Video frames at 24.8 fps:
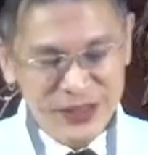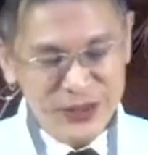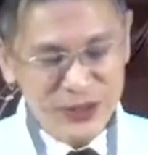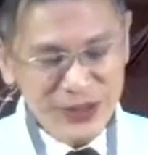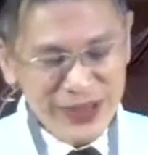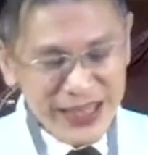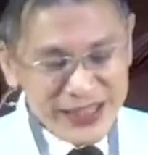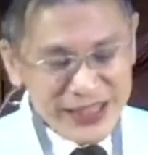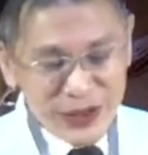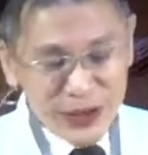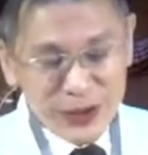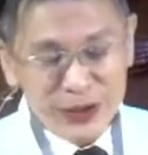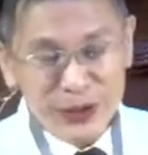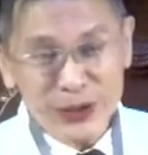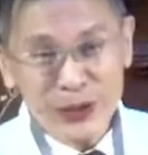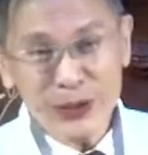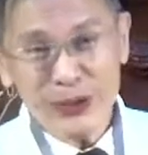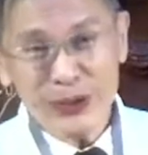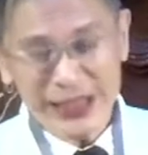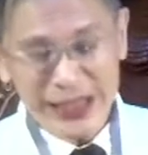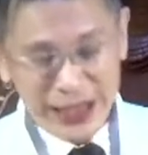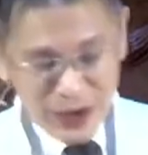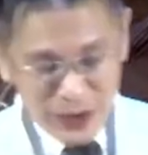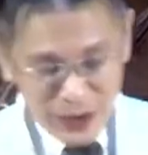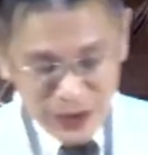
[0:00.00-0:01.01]
So let's
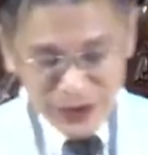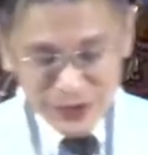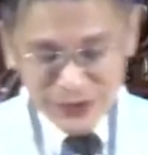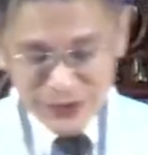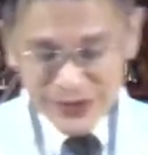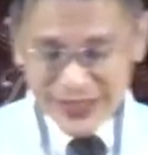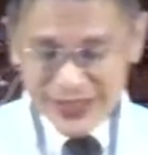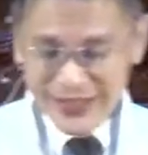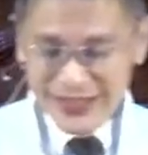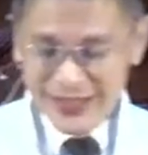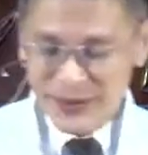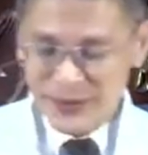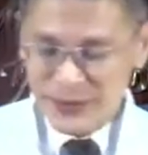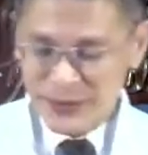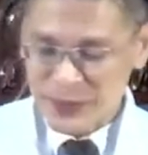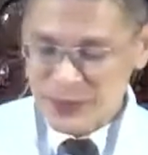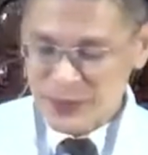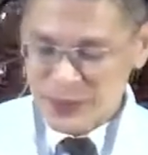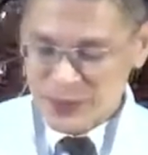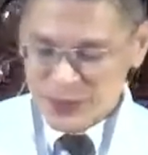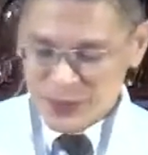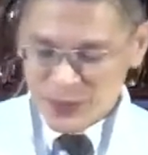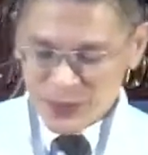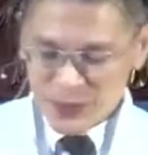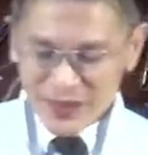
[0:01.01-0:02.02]
conclude that all of us
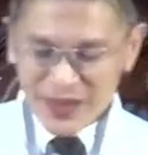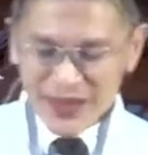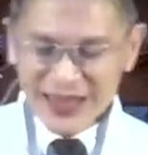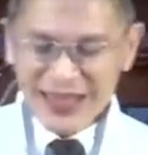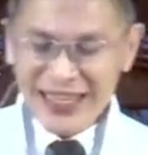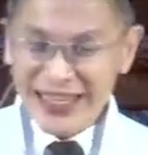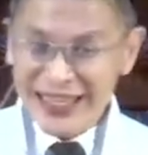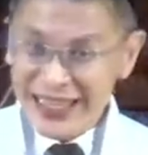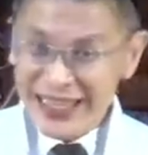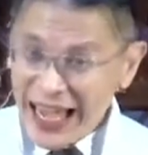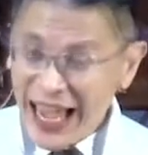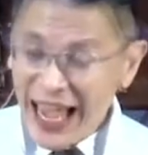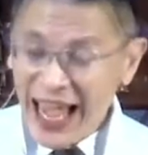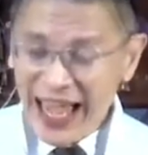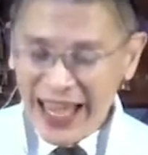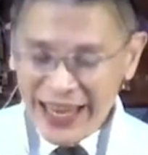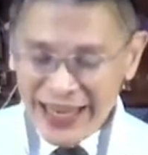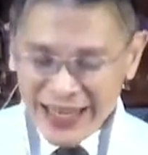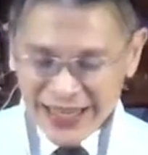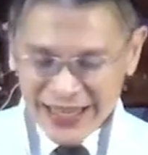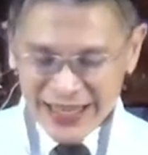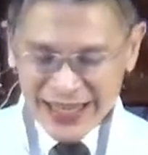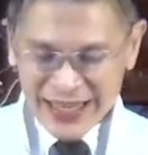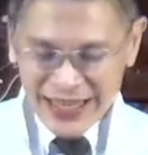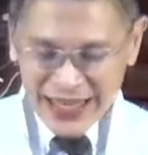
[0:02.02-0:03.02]

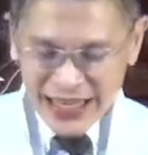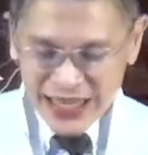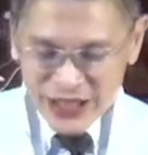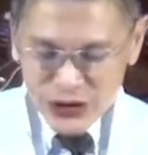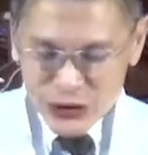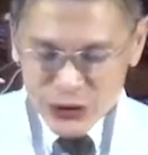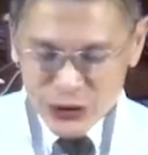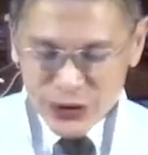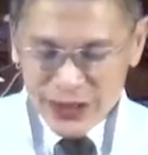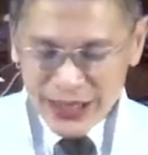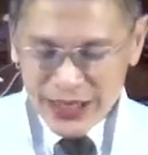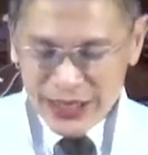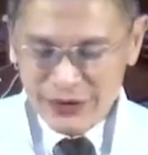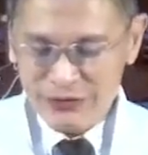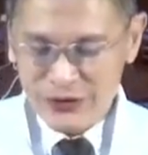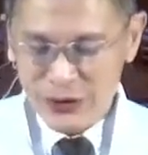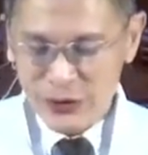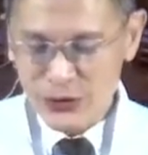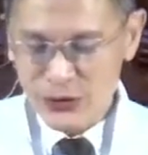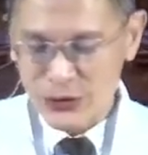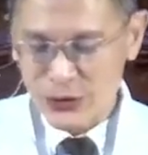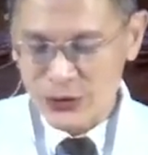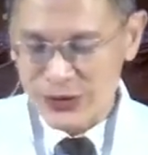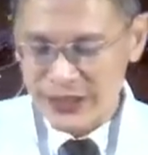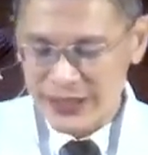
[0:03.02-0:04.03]
can and should love
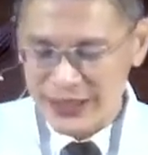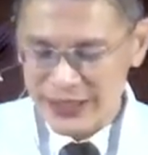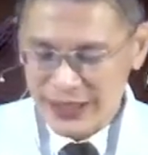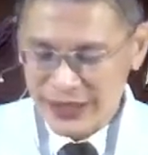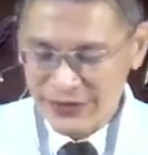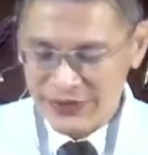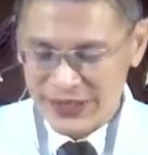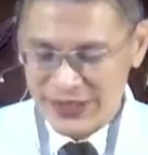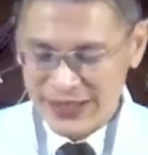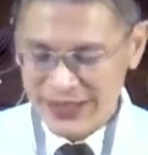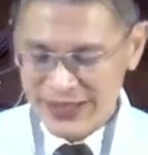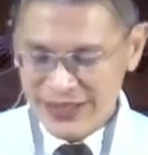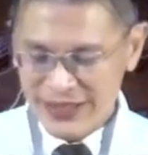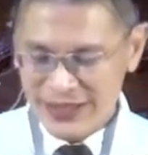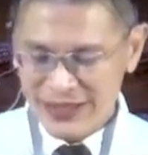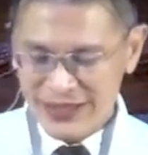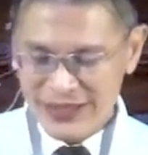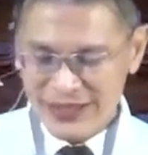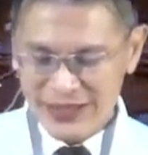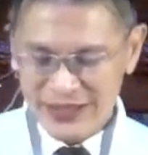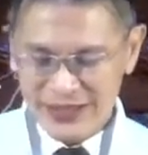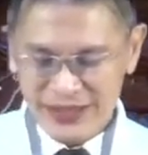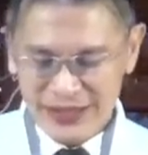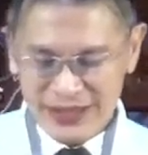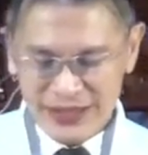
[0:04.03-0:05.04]
those who deserve it.
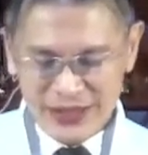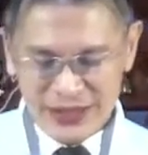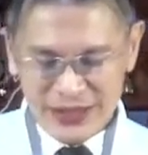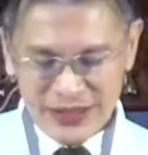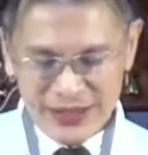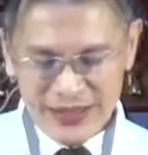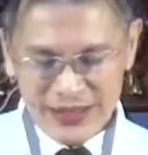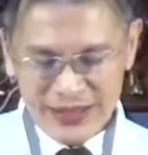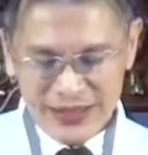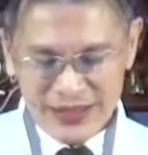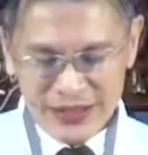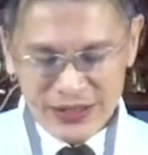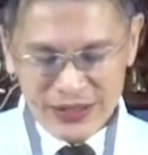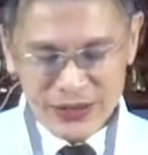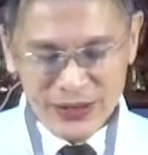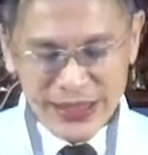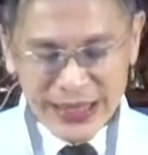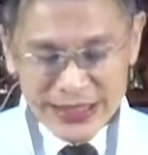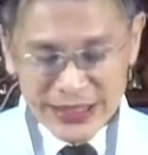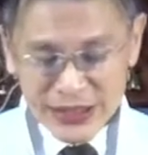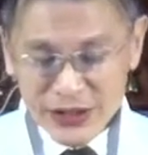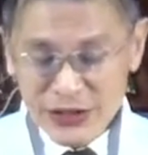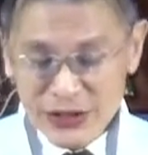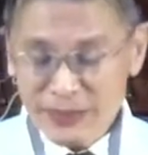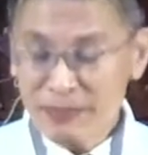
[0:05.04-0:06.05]
So
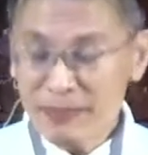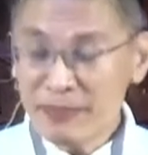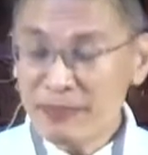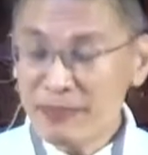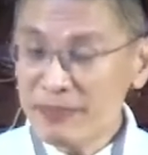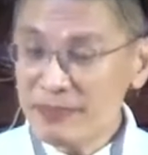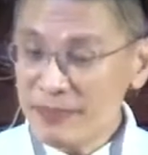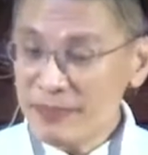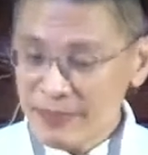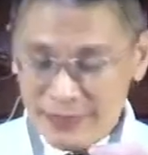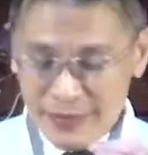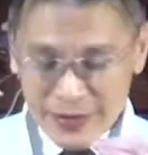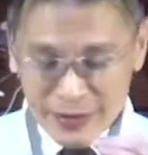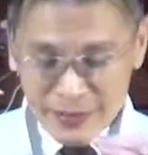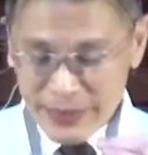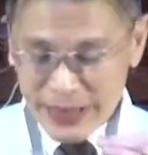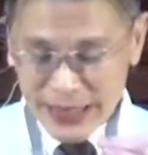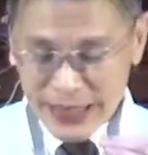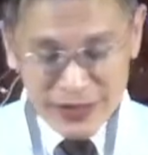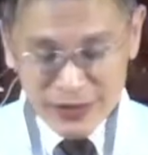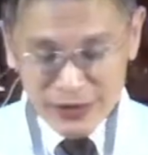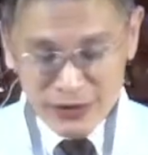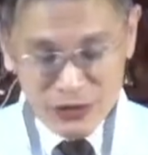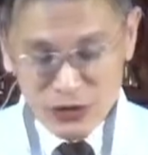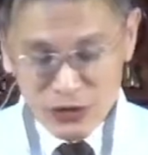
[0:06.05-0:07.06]
let's
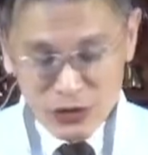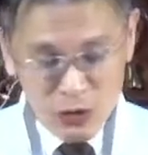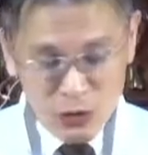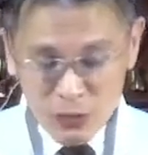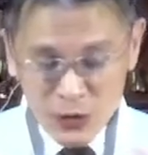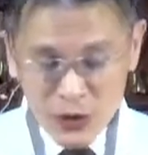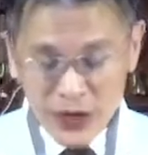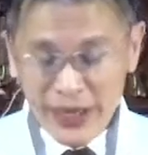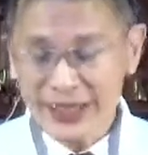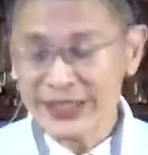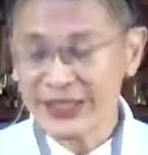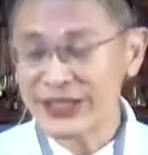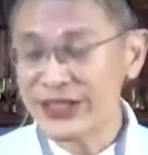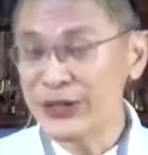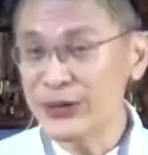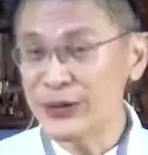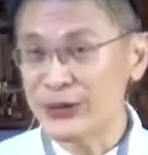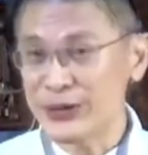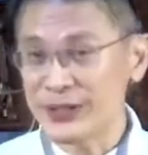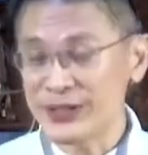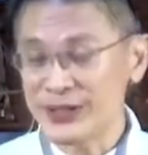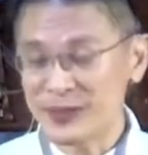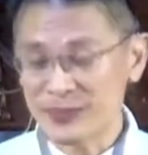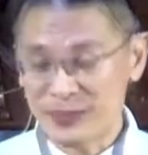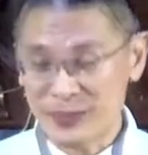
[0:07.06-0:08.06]
make no more
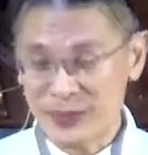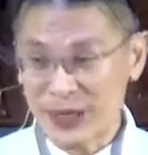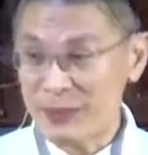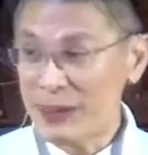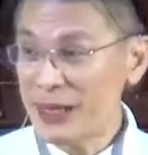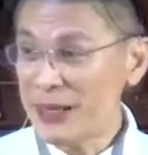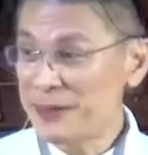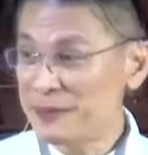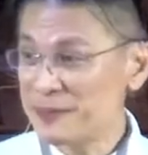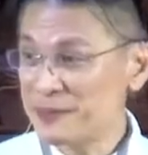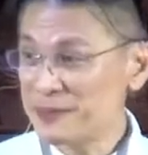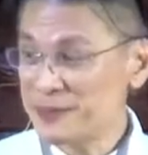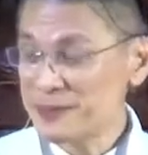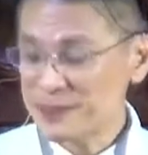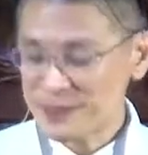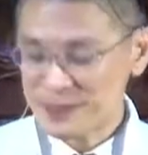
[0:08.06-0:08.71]
excuse. Amen?